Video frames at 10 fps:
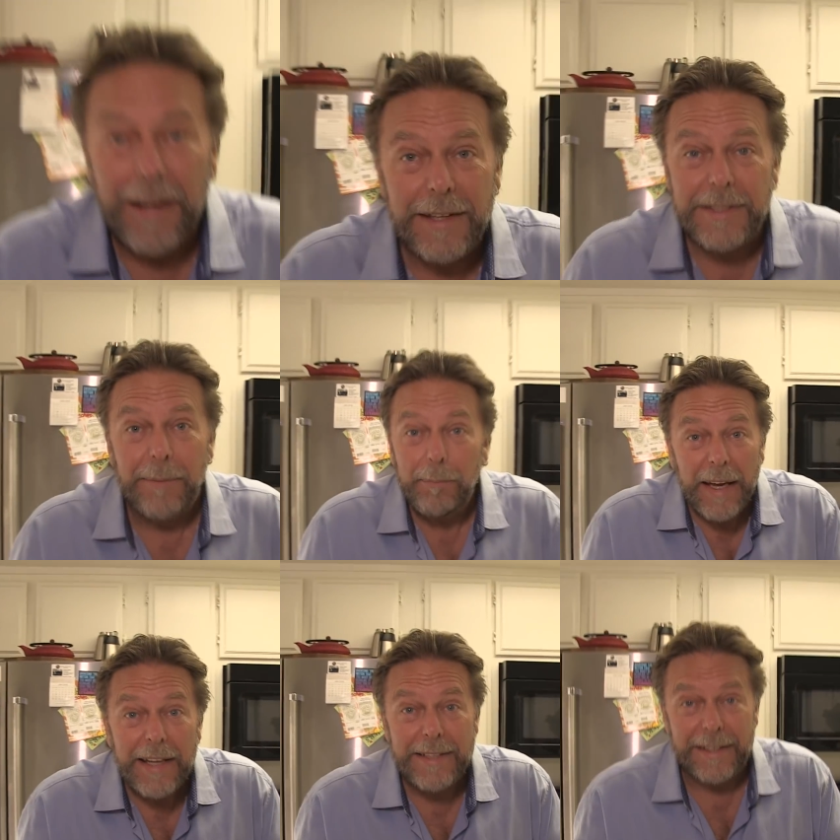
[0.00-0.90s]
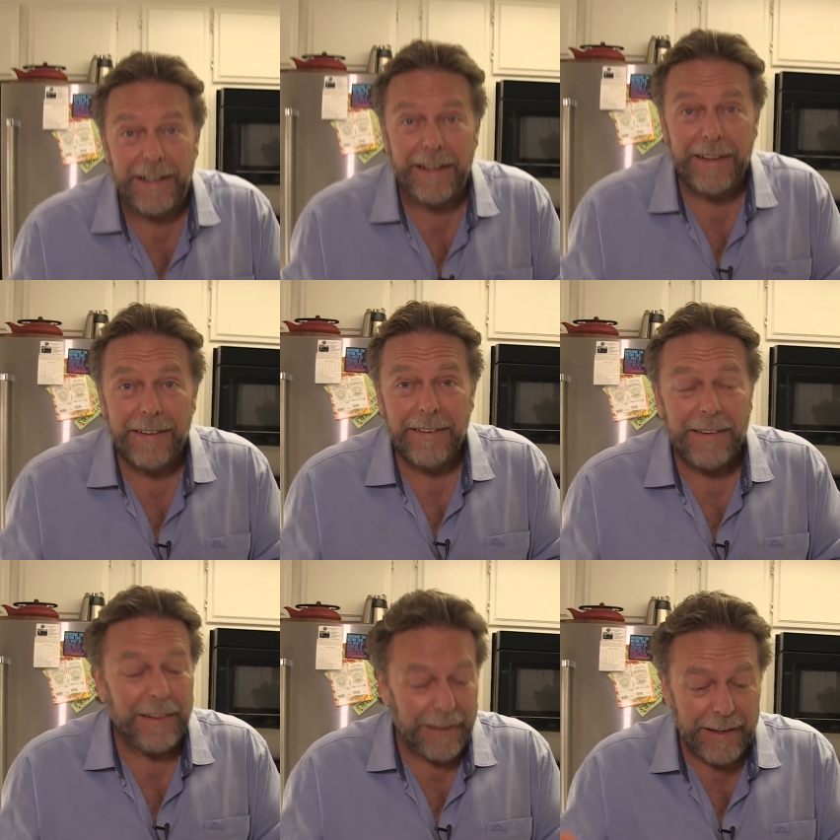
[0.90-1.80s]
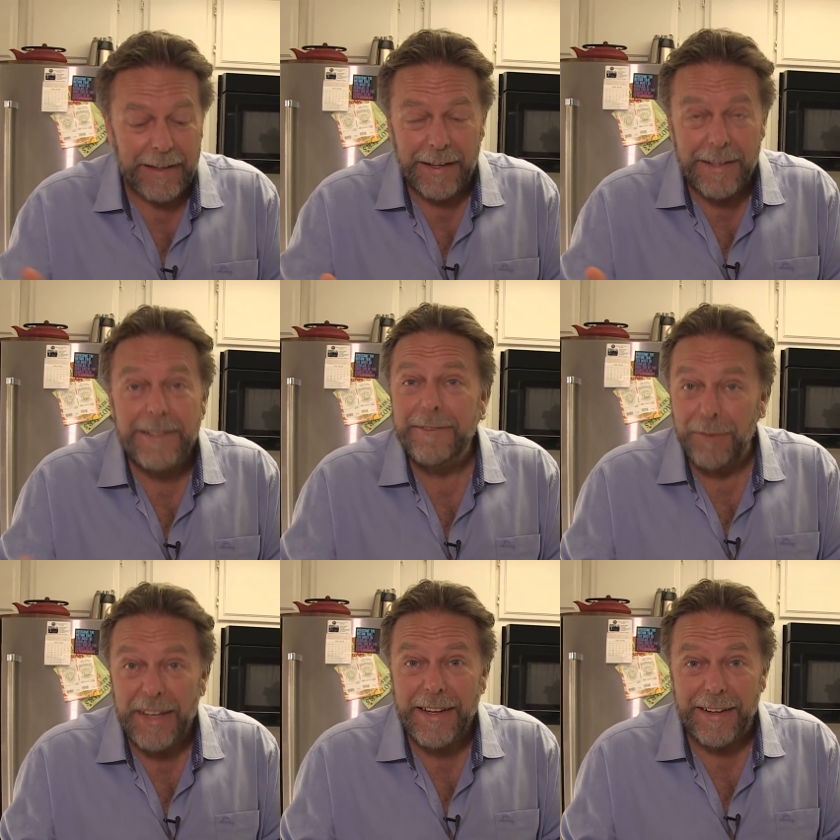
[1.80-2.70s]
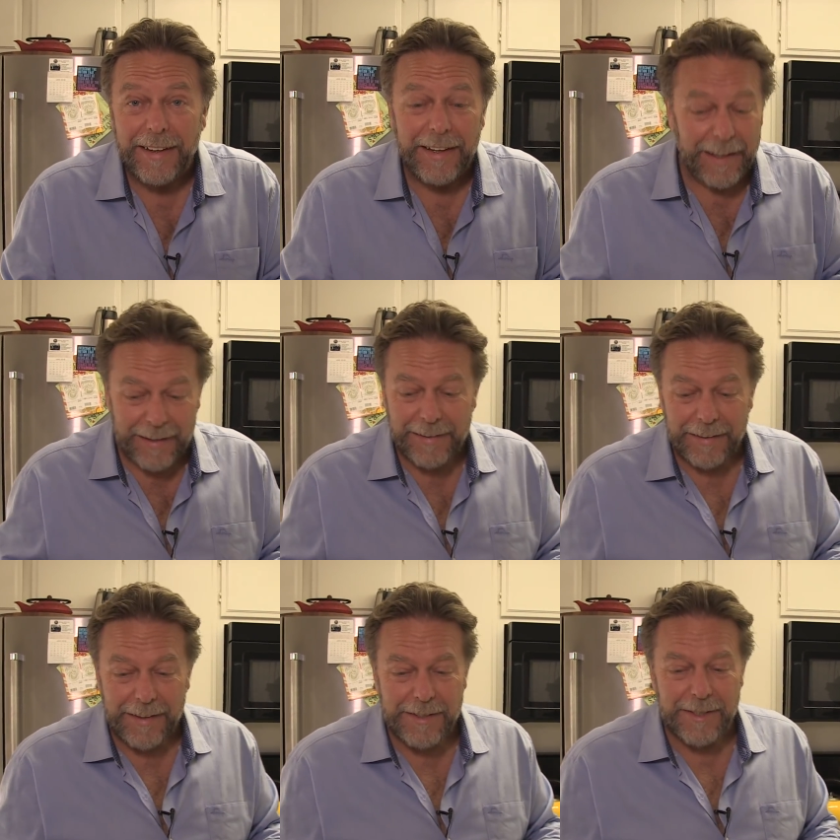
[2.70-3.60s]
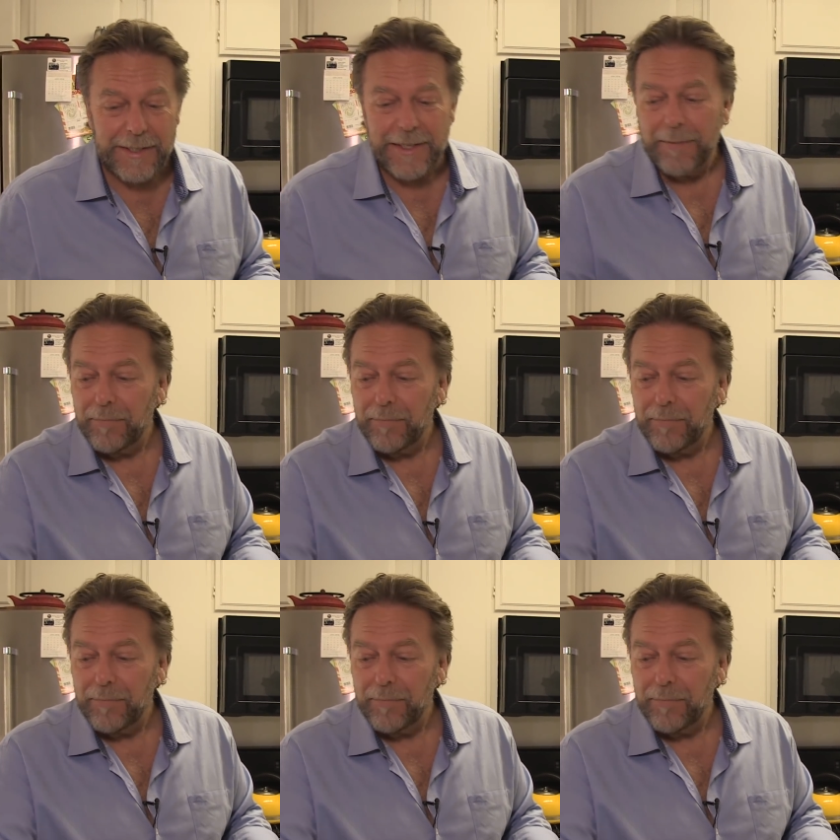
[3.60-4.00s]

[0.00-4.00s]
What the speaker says: it's amazing. It is vegan and delicious.